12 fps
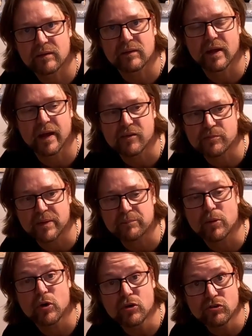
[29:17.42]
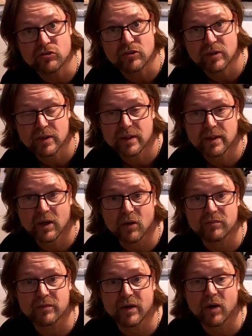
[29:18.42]
has been purged
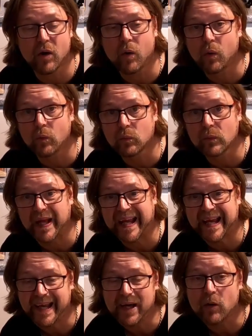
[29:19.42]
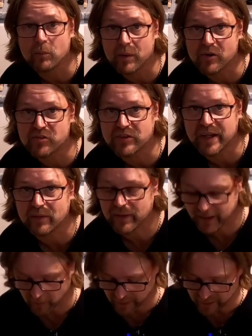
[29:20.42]
of all air, or most air
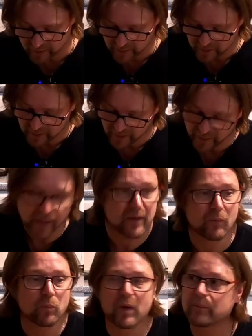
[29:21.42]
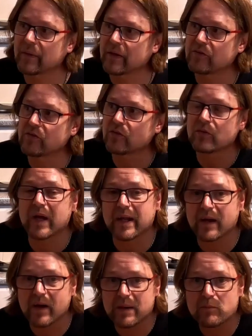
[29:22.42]
anyway. And what I'm going to do, and
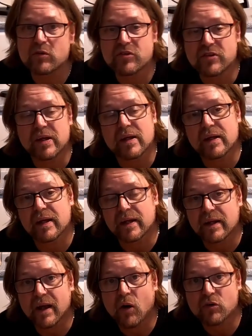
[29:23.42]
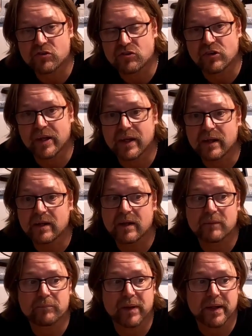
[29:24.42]
I am risking getting oxygen in it,
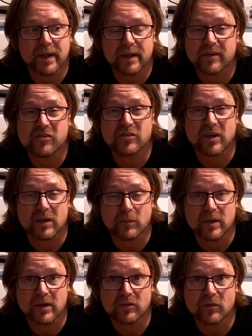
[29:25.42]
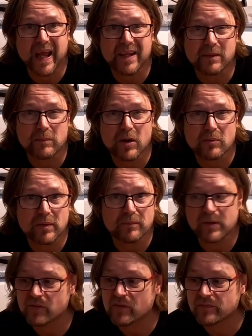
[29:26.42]
but this is the only way I can do it at the moment
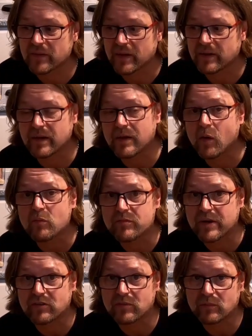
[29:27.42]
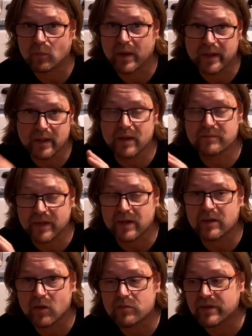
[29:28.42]
because I've done it an old-fashioned way. I've done
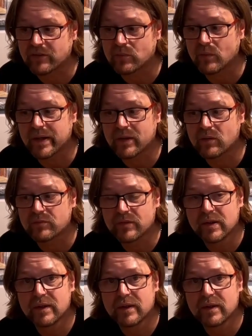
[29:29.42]
an old-fashioned way of